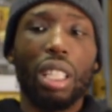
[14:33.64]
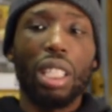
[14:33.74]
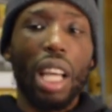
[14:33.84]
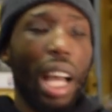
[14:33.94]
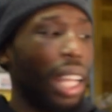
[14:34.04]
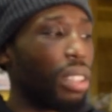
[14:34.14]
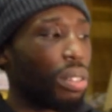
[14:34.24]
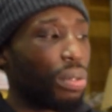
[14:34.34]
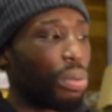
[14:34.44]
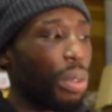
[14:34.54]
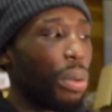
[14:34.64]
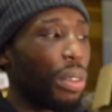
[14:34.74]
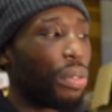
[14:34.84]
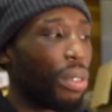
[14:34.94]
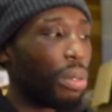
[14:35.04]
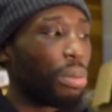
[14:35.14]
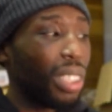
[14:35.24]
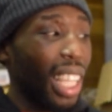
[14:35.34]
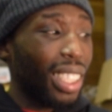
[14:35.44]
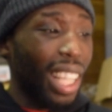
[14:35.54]
in the eyes of where we're from,
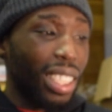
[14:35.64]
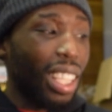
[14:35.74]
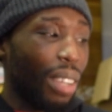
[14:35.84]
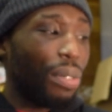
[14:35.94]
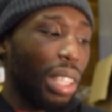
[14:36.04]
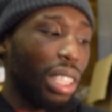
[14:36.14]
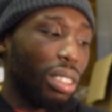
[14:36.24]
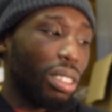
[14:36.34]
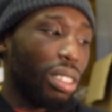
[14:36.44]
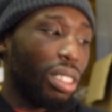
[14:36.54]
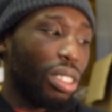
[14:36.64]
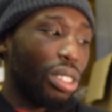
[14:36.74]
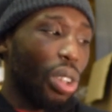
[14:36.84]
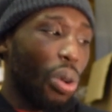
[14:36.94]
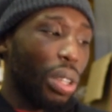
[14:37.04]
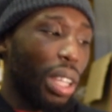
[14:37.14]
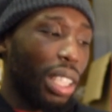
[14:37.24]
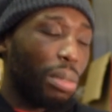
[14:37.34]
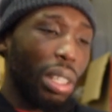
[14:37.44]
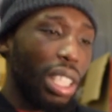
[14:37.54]
that's how things don't
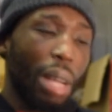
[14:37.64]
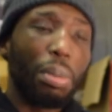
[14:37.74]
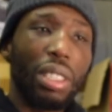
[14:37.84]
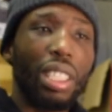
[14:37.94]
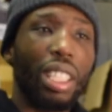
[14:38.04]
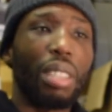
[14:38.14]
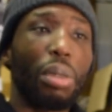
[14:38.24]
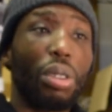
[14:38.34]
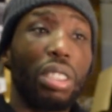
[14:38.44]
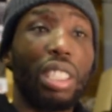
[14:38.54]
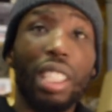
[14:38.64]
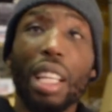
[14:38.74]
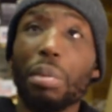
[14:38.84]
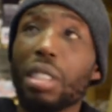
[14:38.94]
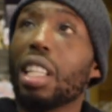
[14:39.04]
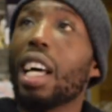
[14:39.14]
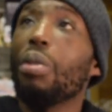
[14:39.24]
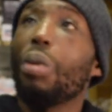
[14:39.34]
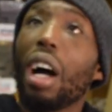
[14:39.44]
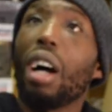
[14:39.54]
as much happen there. Because to them, it's
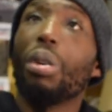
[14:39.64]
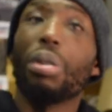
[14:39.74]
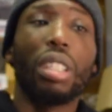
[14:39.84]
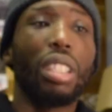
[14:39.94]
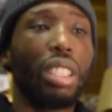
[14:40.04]
like, wow.